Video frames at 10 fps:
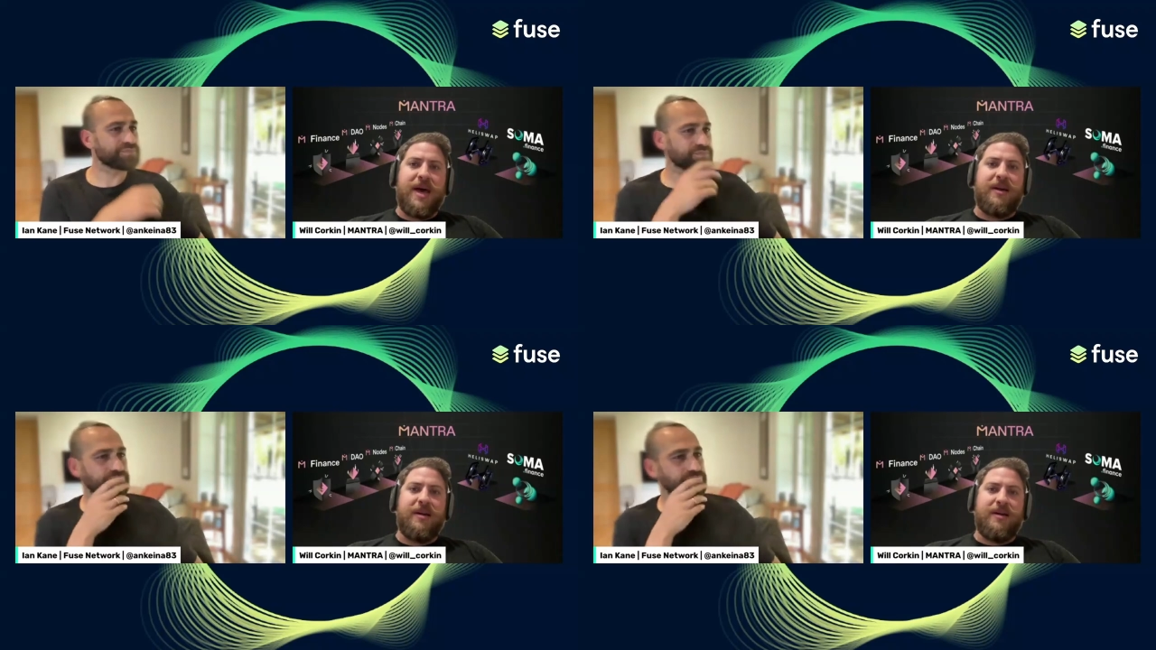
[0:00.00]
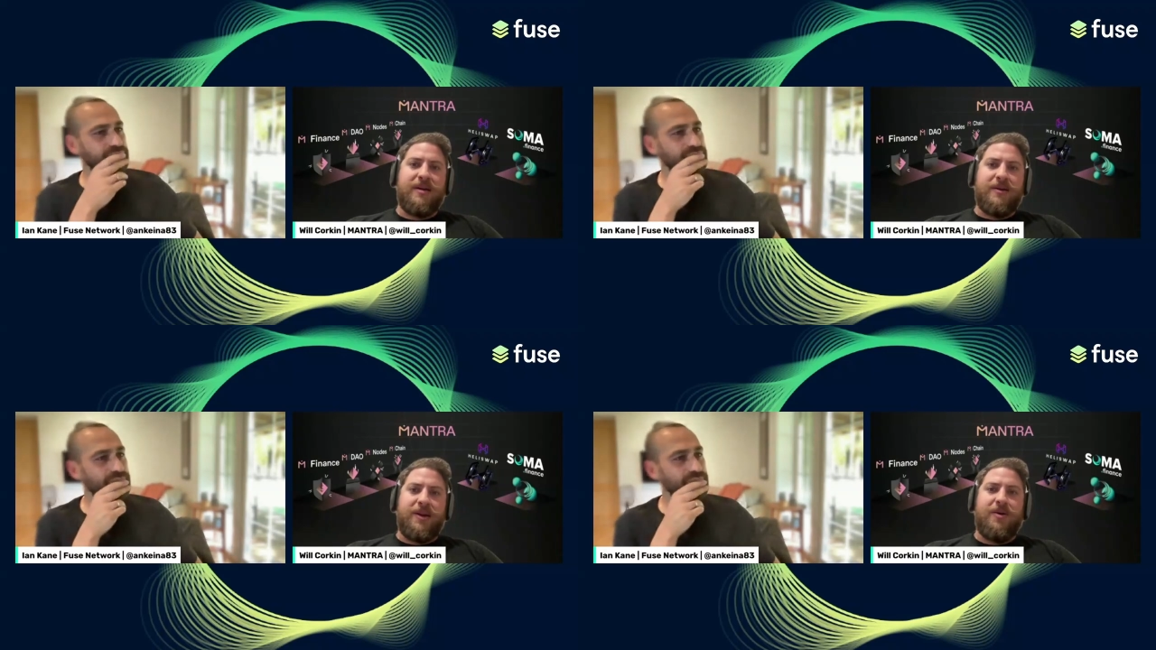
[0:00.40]
Speaker 1: that
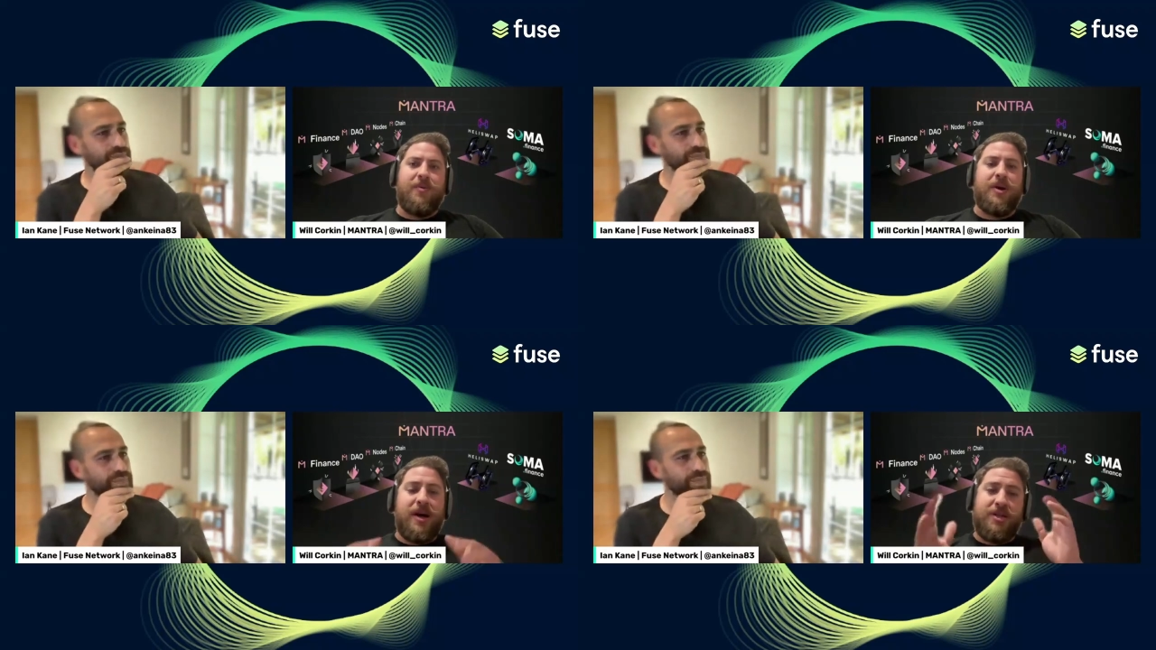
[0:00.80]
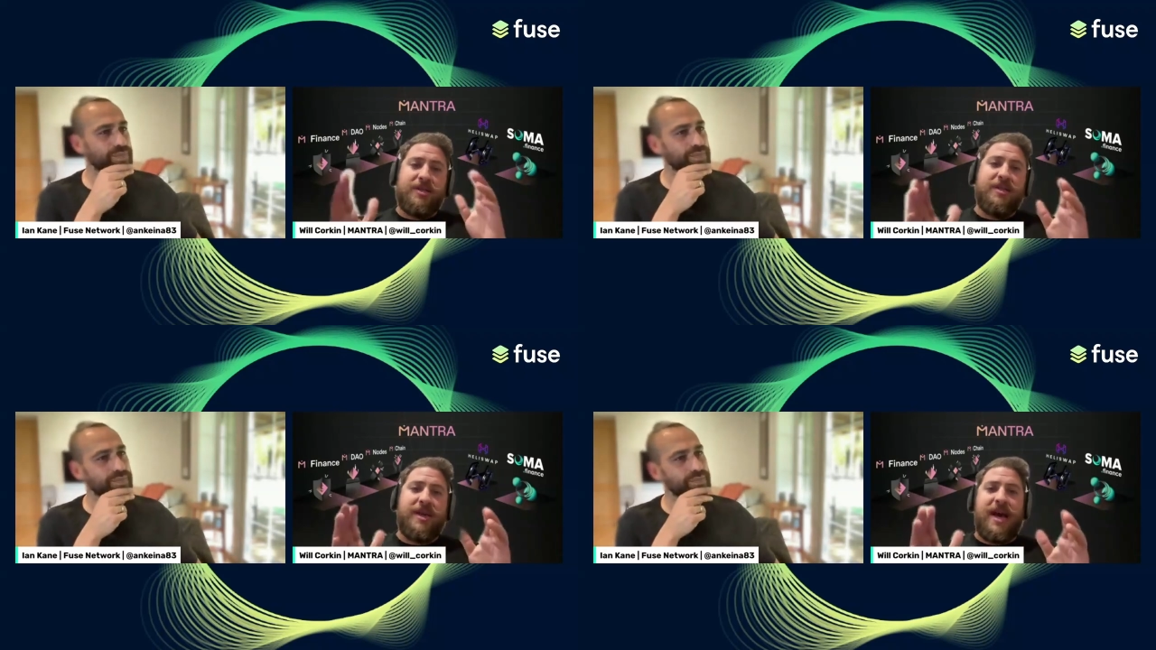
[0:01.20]
you know we're not
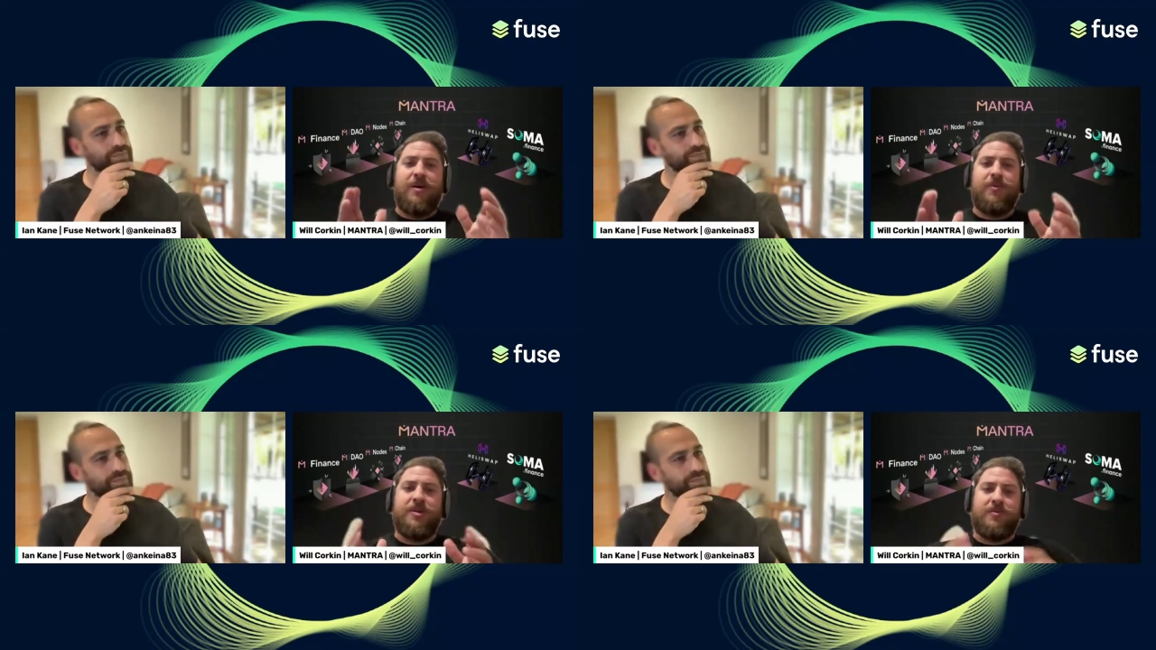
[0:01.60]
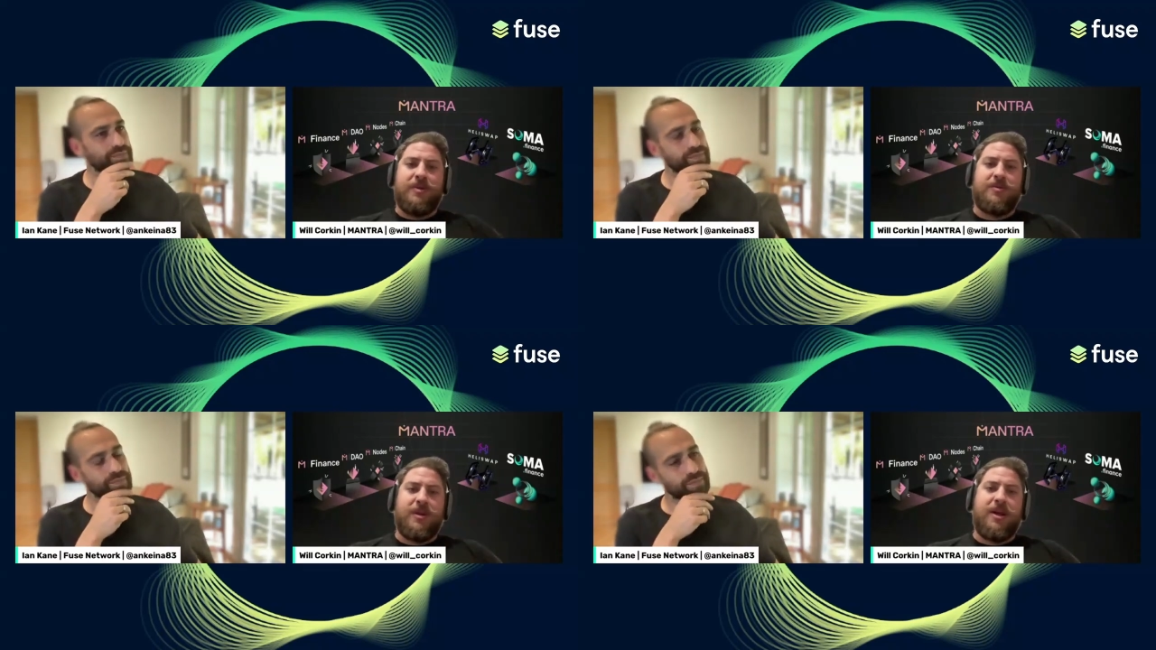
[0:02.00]
just the dao which
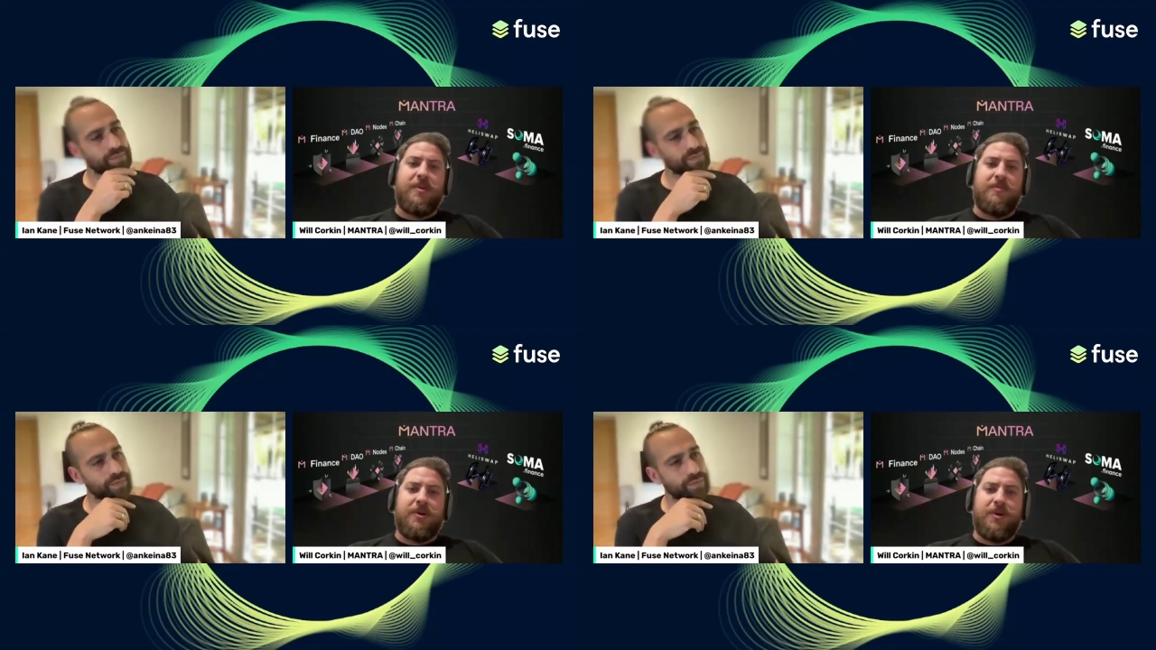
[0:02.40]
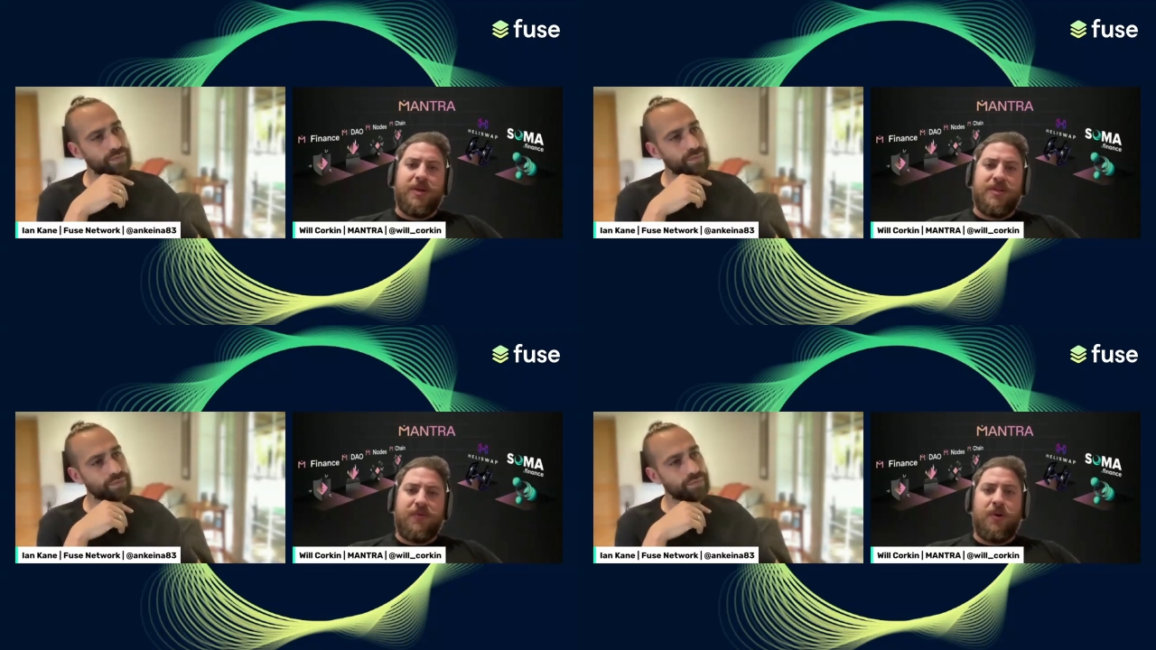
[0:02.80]
was a lot of people
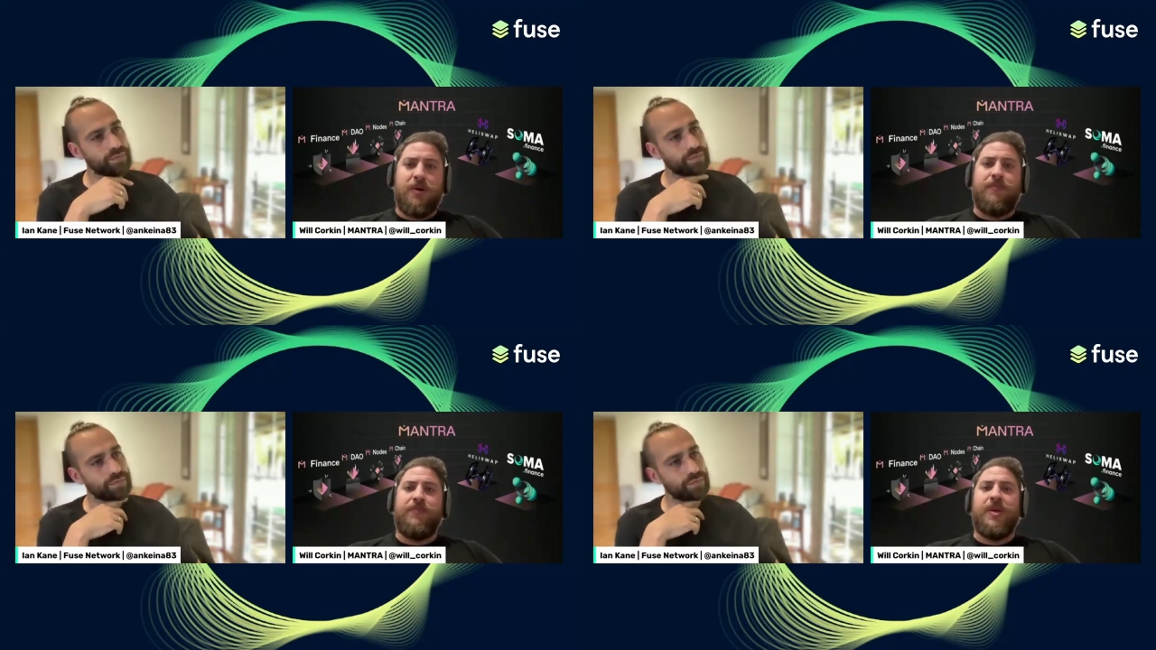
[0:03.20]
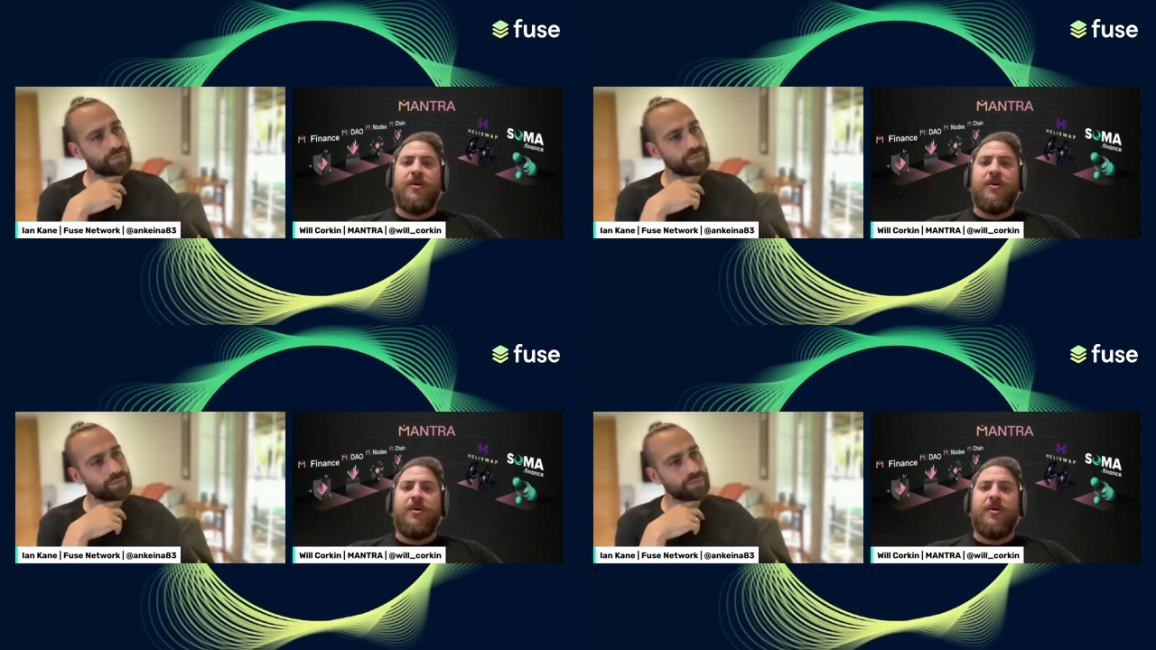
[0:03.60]
knew us for